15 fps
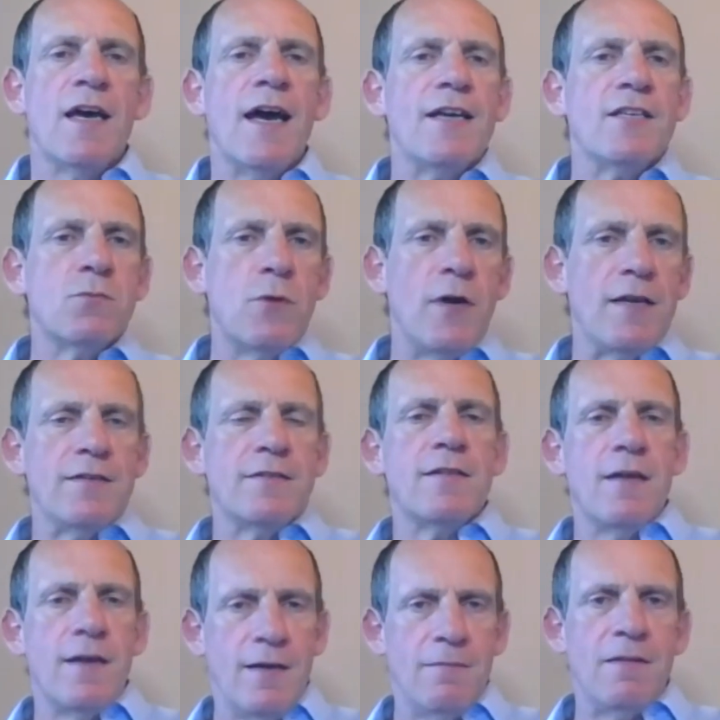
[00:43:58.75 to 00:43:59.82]
as well as
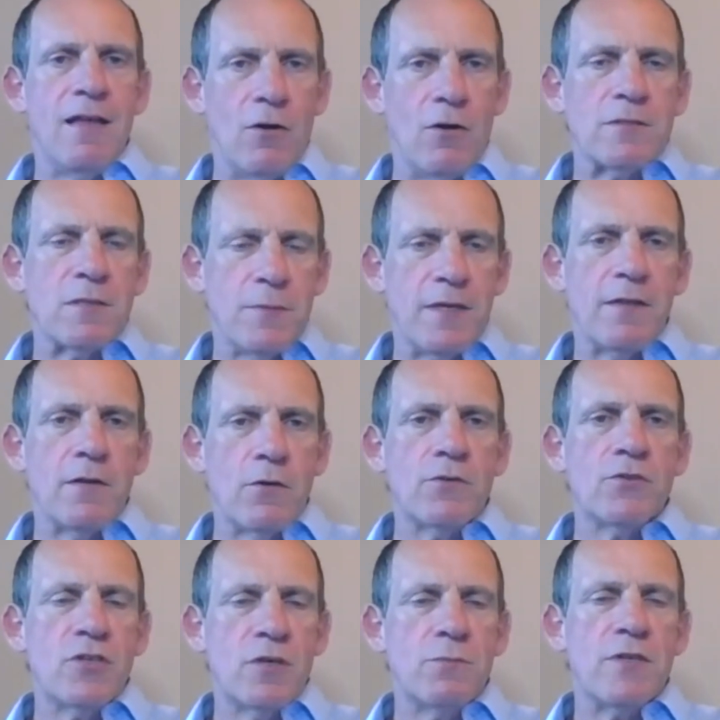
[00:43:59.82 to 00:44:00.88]
ultimately the
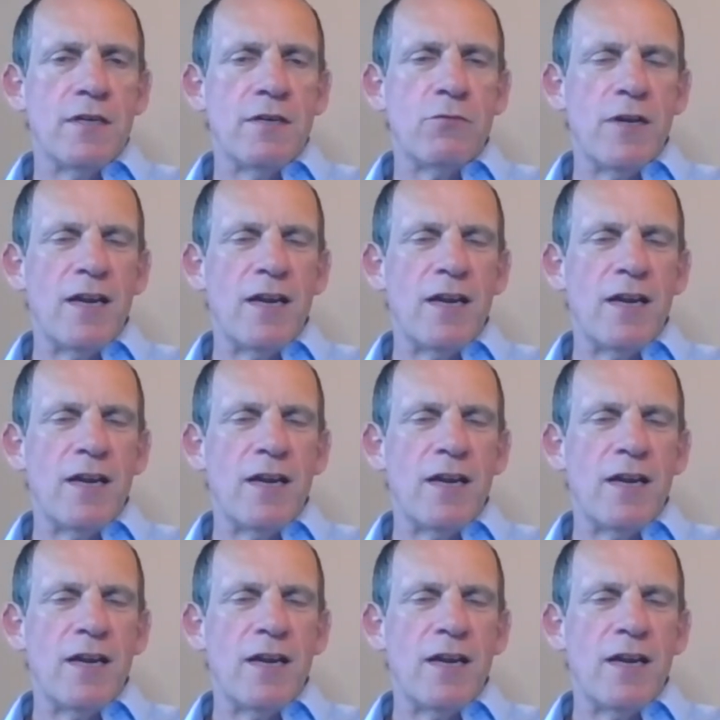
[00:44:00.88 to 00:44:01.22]
long-term delivery.